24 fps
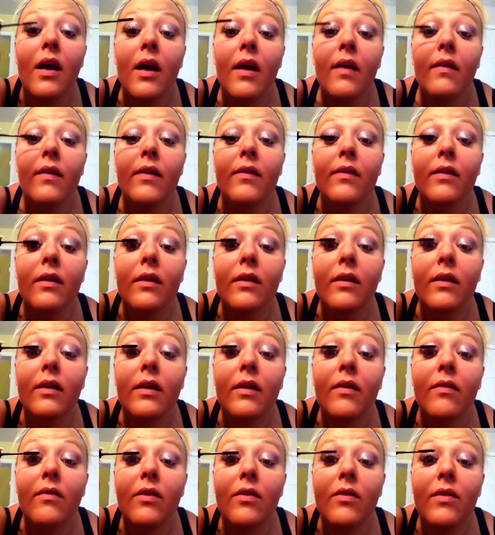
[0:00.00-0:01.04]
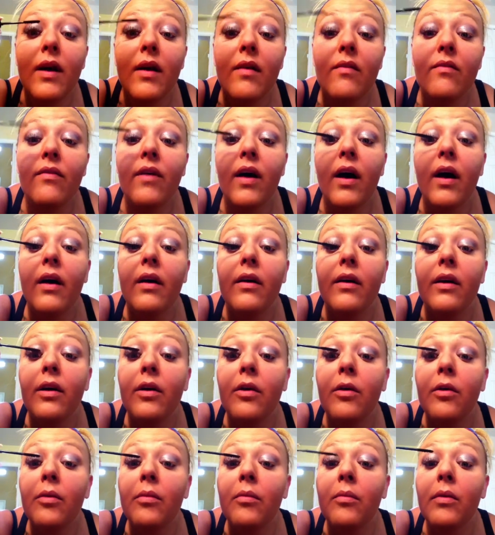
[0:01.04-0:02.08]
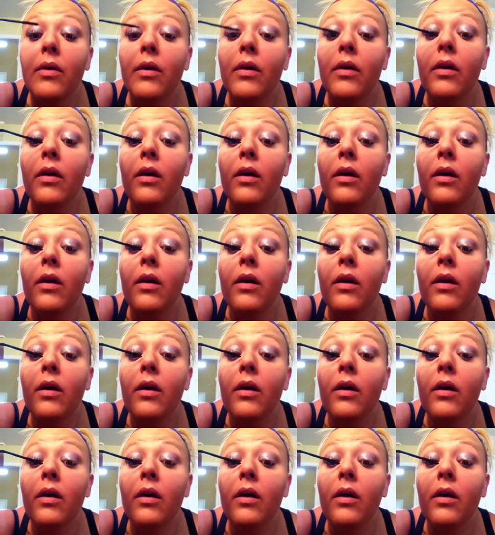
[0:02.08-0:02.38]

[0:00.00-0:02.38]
And that's going to give you that volume.